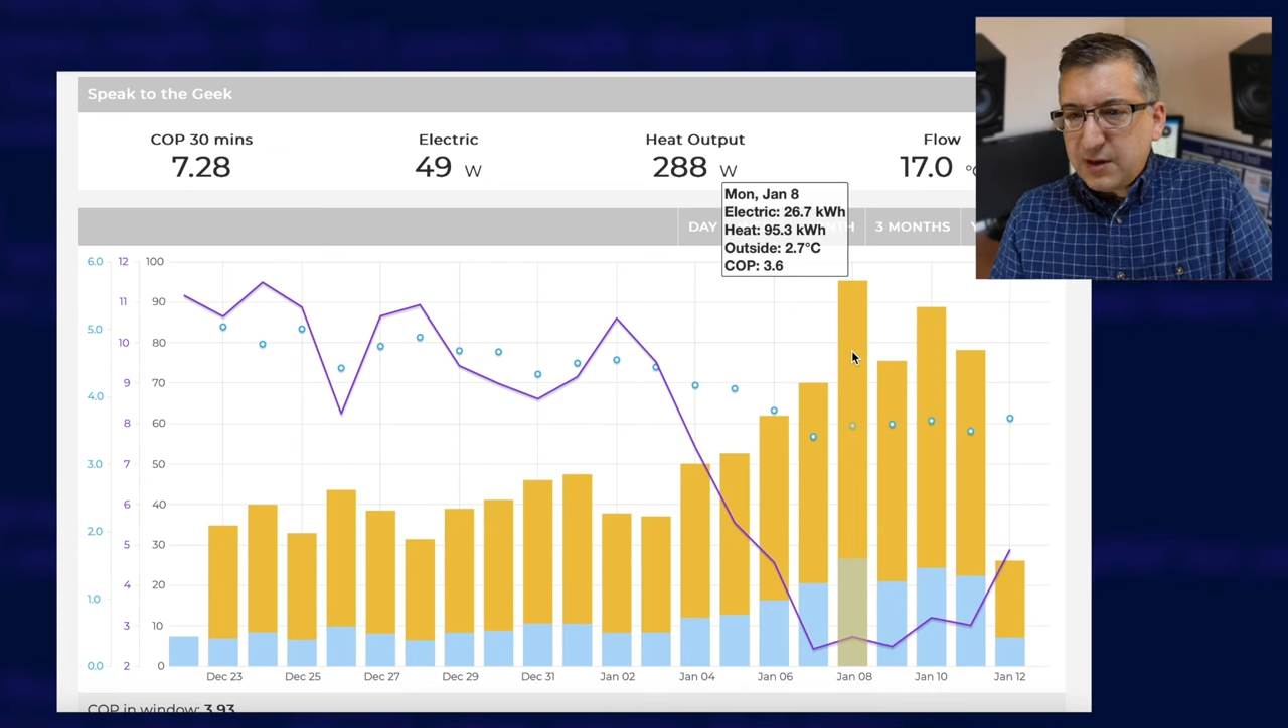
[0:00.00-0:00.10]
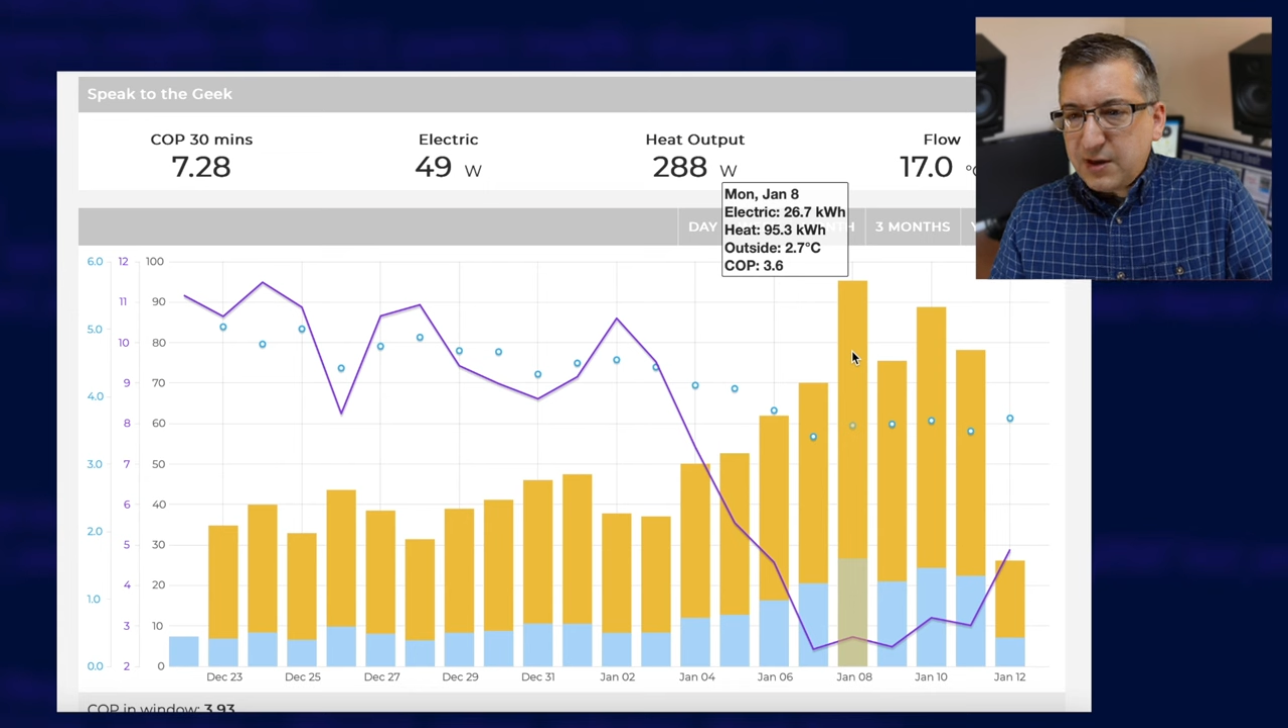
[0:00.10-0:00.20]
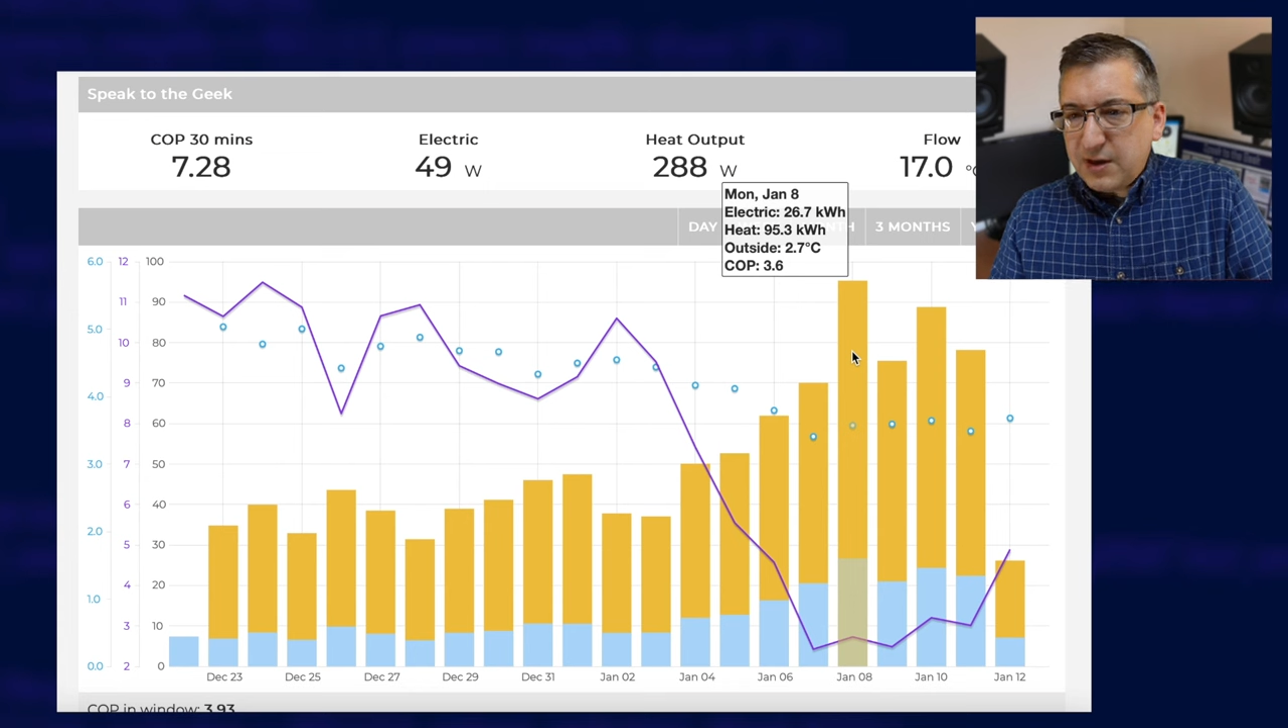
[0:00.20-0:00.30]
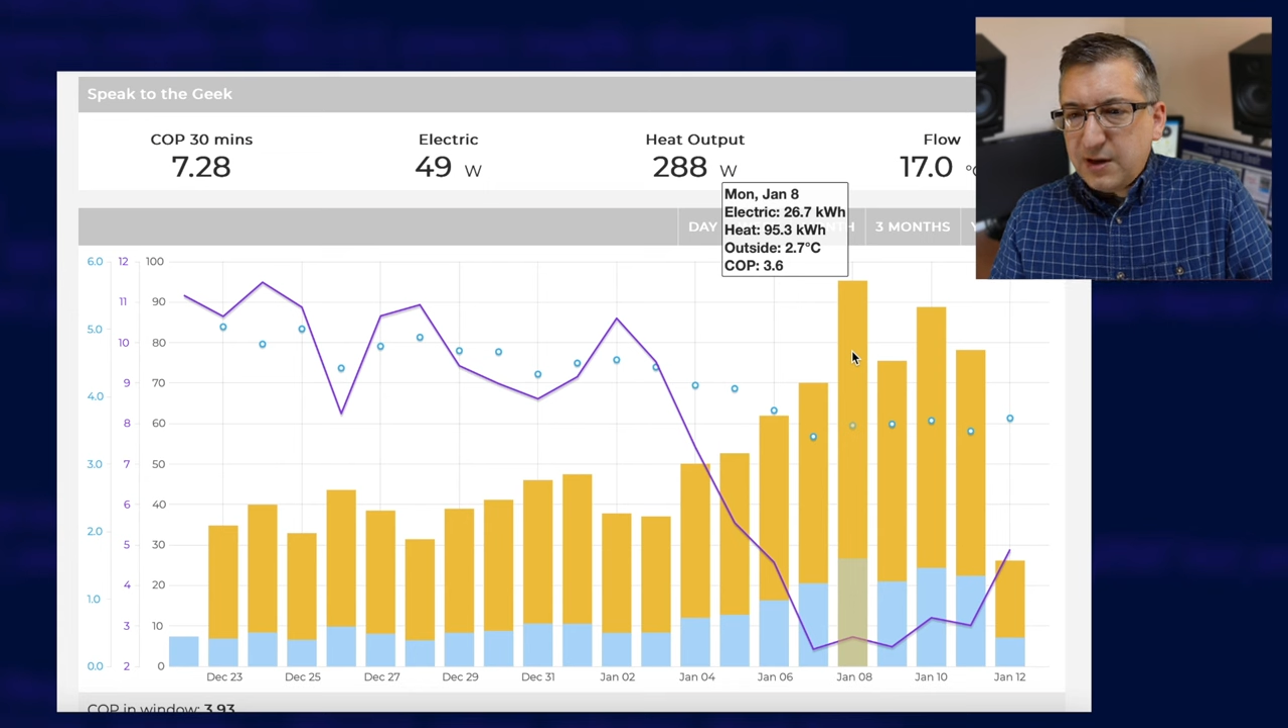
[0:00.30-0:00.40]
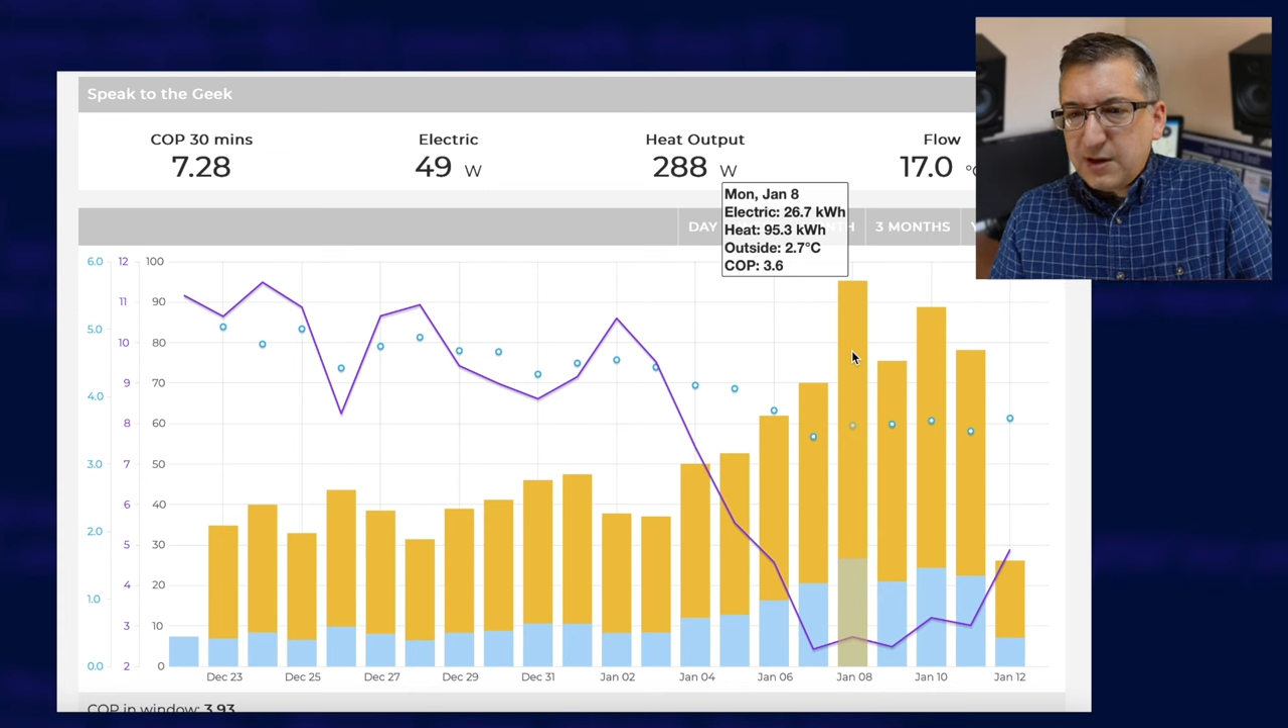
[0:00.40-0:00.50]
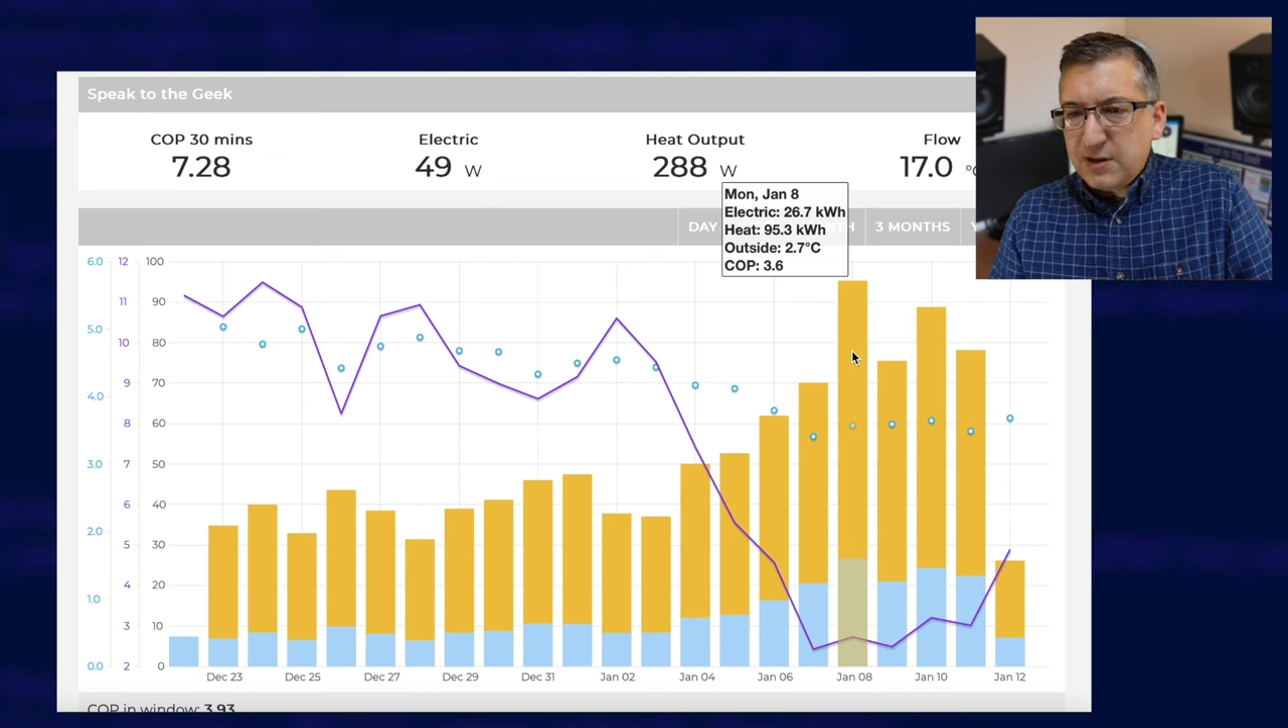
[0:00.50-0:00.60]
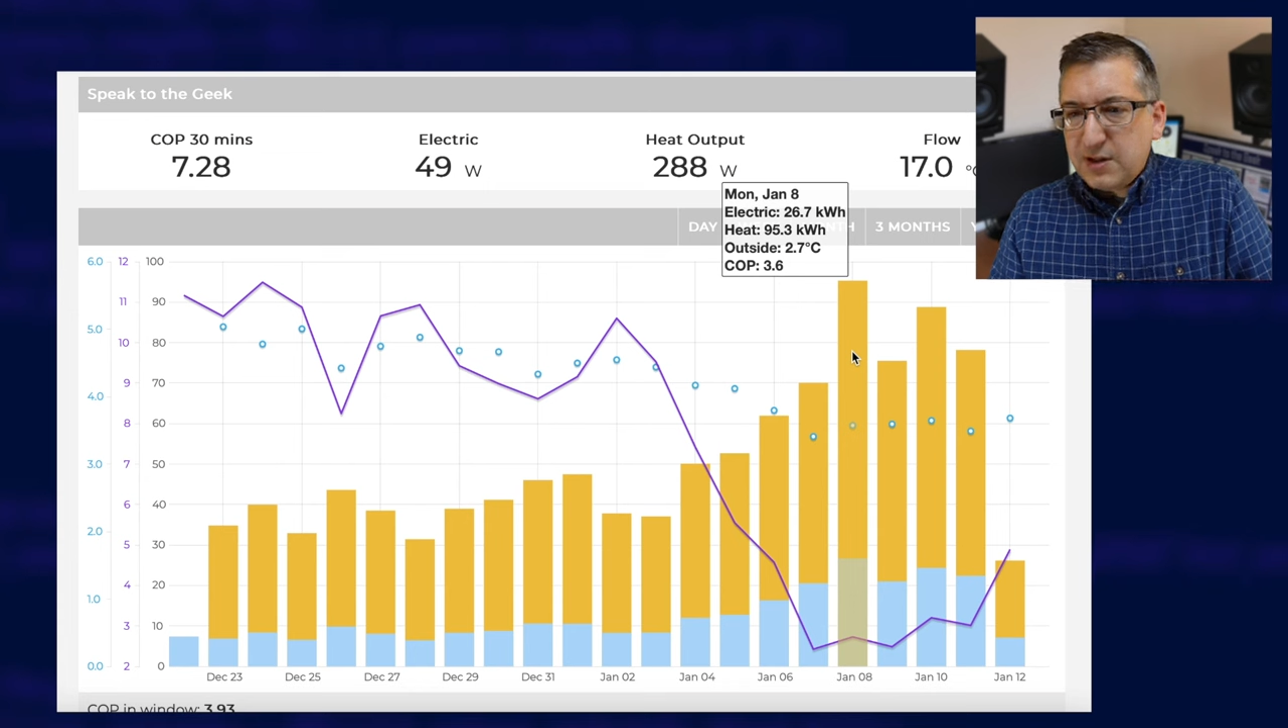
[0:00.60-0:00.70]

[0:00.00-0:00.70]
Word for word: is